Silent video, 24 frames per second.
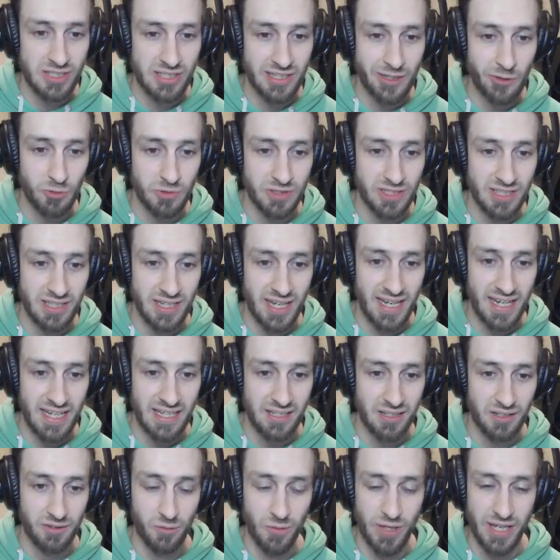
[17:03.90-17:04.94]
little delay
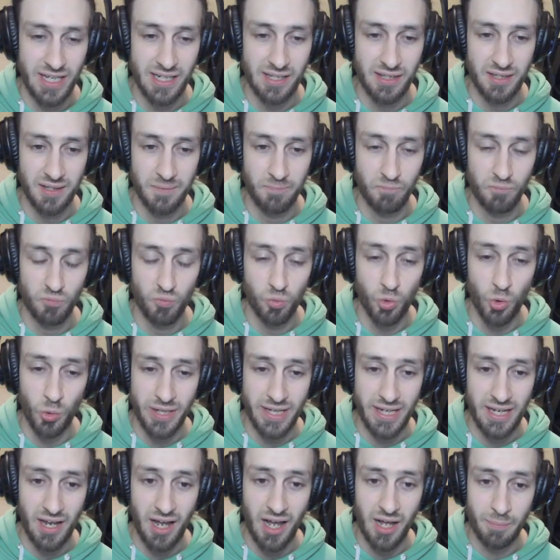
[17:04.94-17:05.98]
in
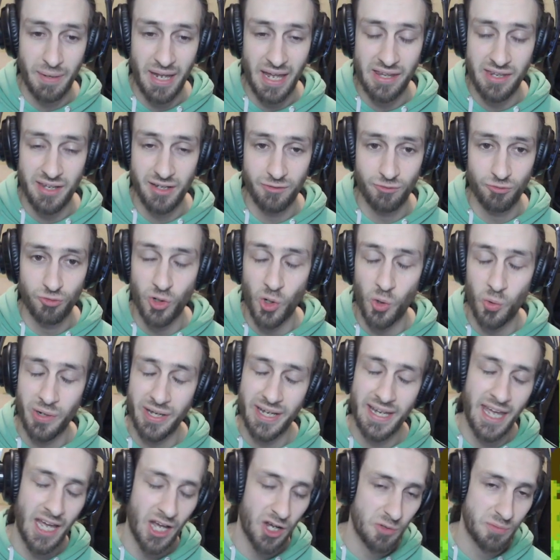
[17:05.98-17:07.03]
walking up and then rolling
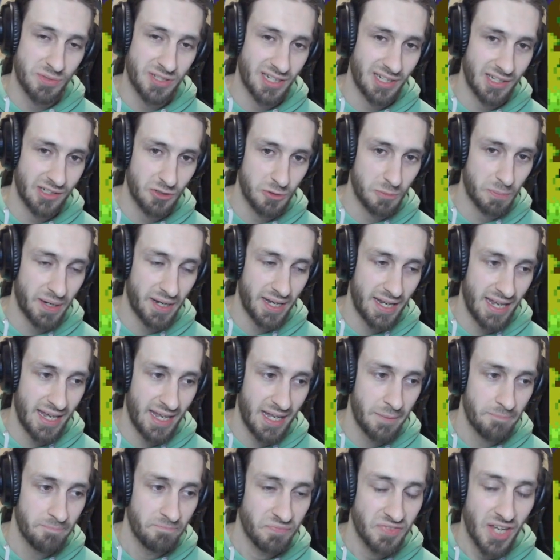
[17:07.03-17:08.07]
helps a little bit
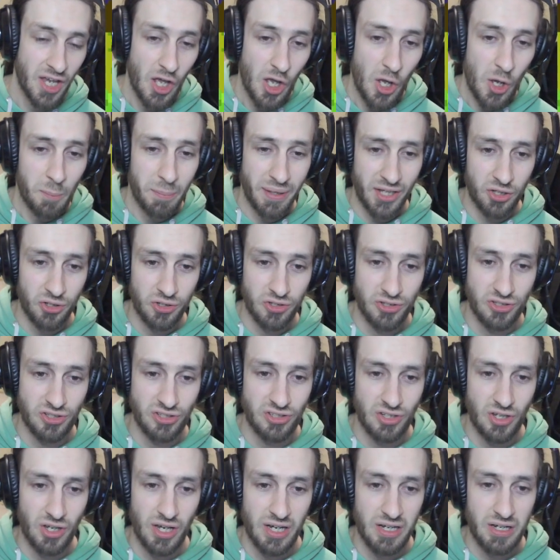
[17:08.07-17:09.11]
here, because
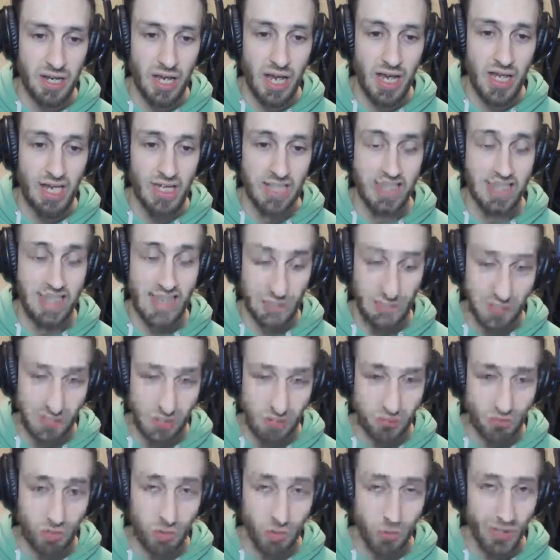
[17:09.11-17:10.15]
at the end of the
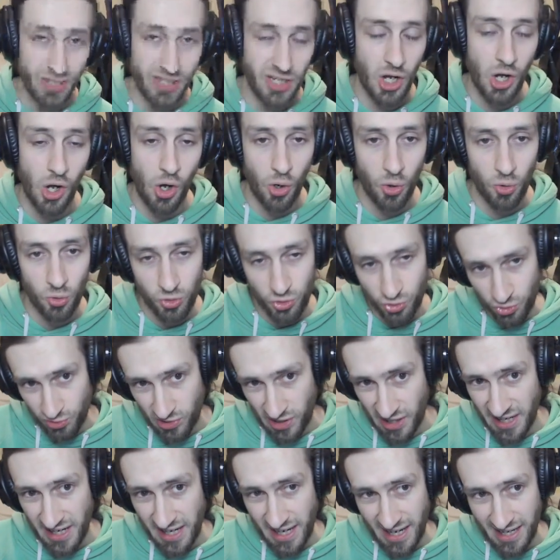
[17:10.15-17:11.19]
roll we're going to hold
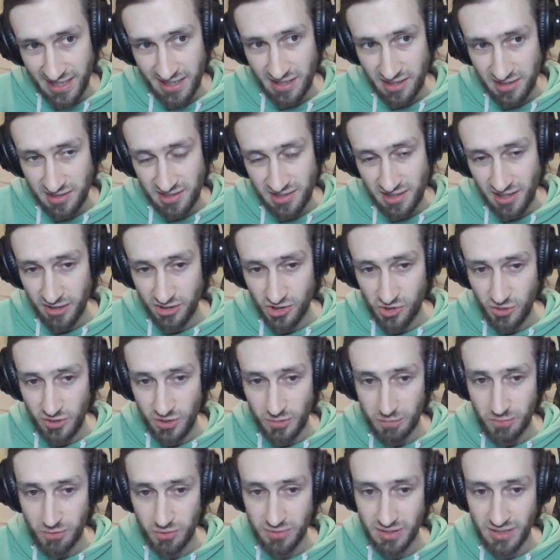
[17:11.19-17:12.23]
right and then start doing a
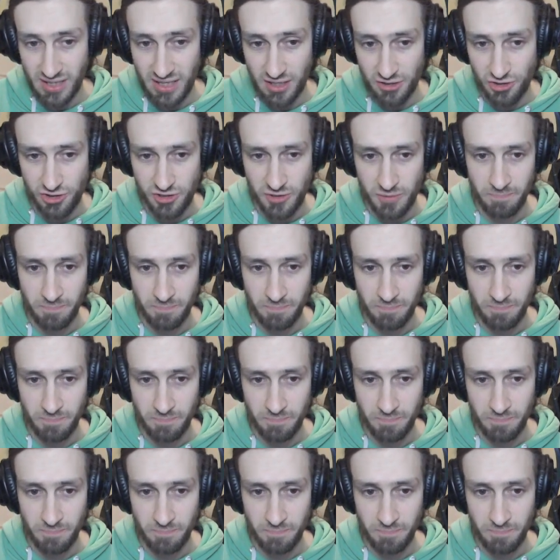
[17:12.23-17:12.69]
boot dash.